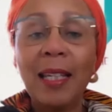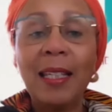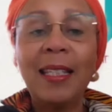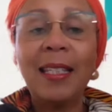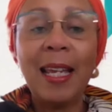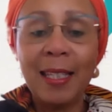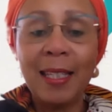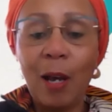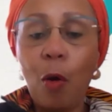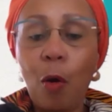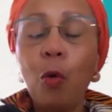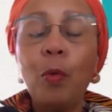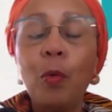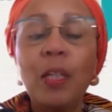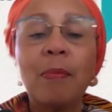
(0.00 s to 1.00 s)
data
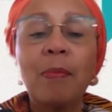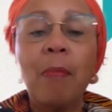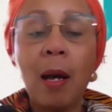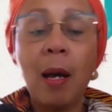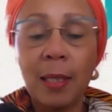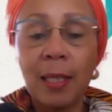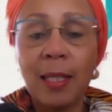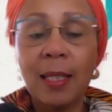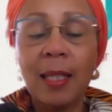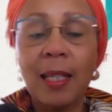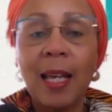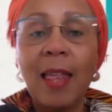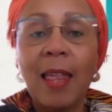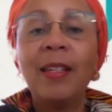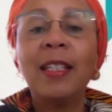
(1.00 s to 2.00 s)
always masks
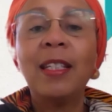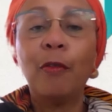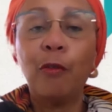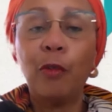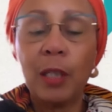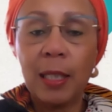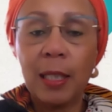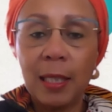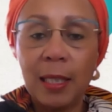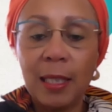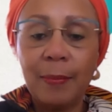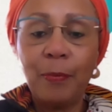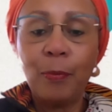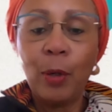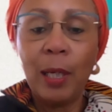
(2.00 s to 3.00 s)
the
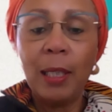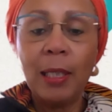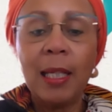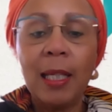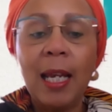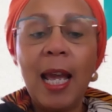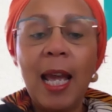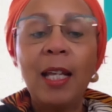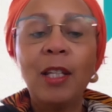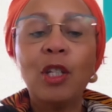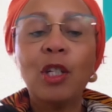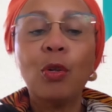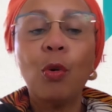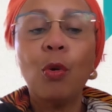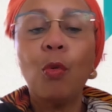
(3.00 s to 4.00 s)
differences, right? And
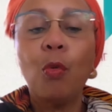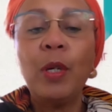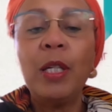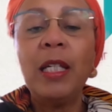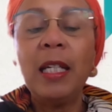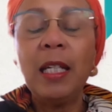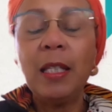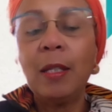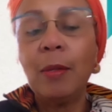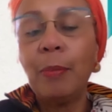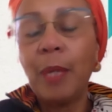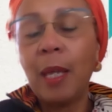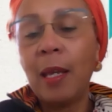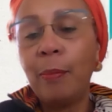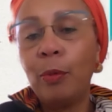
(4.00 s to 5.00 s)
so we need to
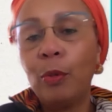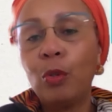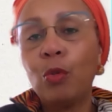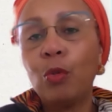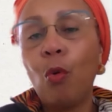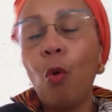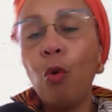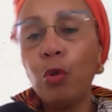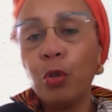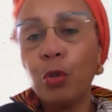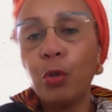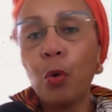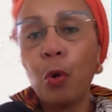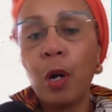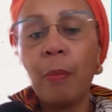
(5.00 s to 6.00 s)
be able to
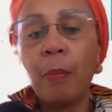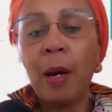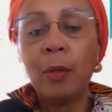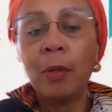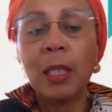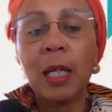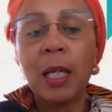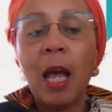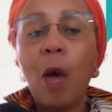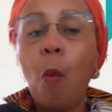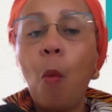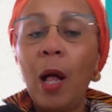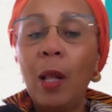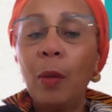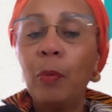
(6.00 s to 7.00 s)
also talk about
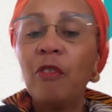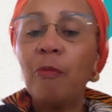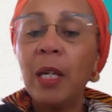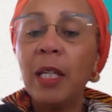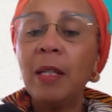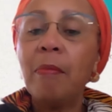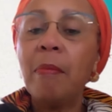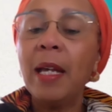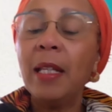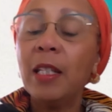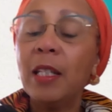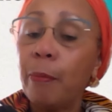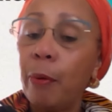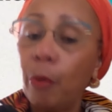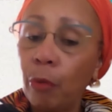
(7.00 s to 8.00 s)
while we've made
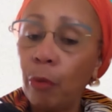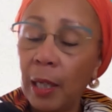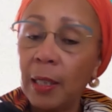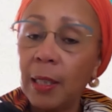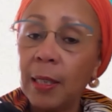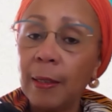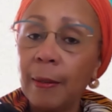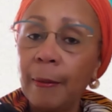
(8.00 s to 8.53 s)
immense progress,